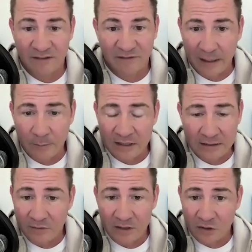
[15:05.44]
of us have
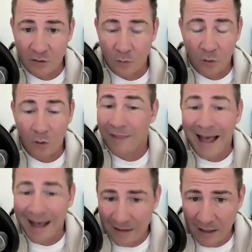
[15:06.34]
families. Even as our role in
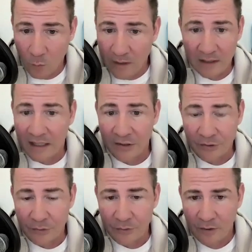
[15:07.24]
that, like, what can I
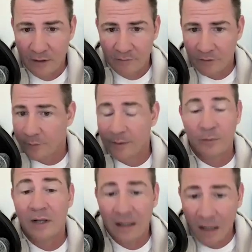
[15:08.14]
do for the
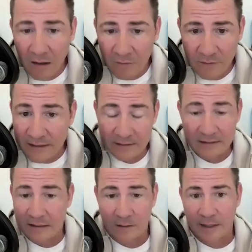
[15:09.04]
people I love? That,
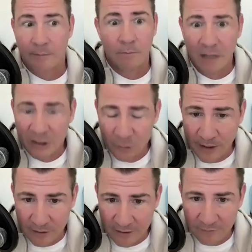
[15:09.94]
that's going to make a much
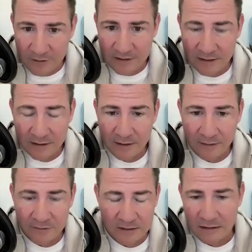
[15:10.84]
bigger difference than
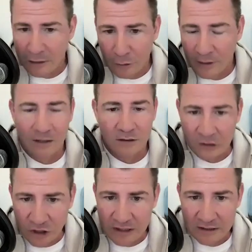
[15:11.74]
if it's a knucklehead or
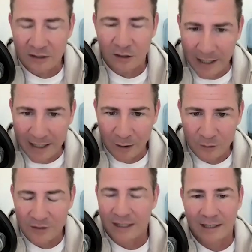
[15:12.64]
a genius in the White
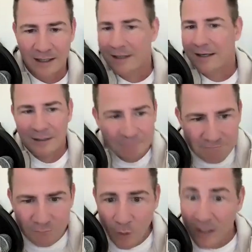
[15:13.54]
House. Like,
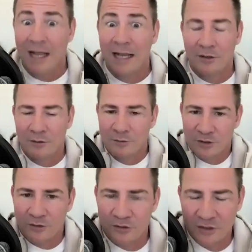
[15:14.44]
what can I do?
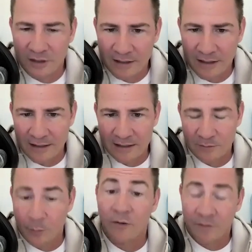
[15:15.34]
So there's, I think
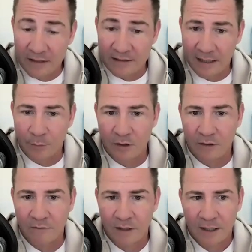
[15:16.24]
it's a perfect example
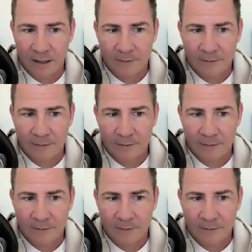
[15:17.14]
of,